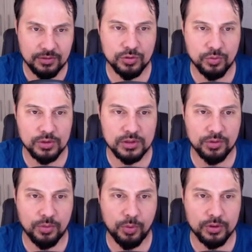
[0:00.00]
with
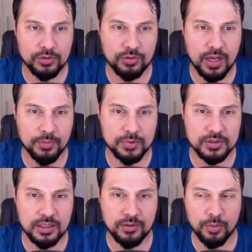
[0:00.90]

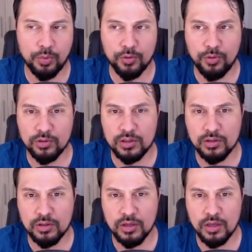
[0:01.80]
0.29% of the
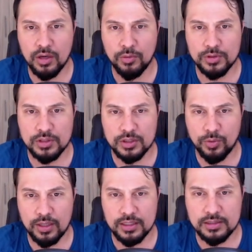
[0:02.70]
portfolio, which is
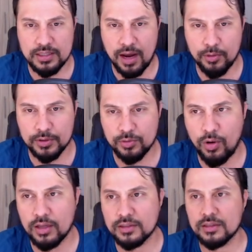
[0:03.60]
Willis Towers Watson.